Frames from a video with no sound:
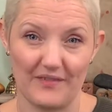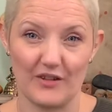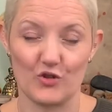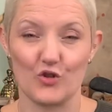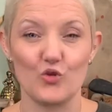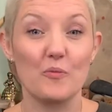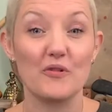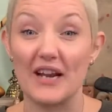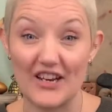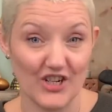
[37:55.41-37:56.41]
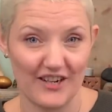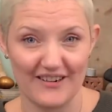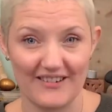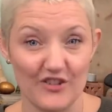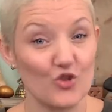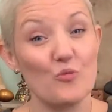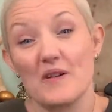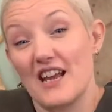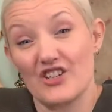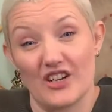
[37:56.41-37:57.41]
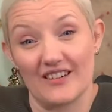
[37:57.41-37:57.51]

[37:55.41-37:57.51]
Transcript: So there's no pressure. No pressure.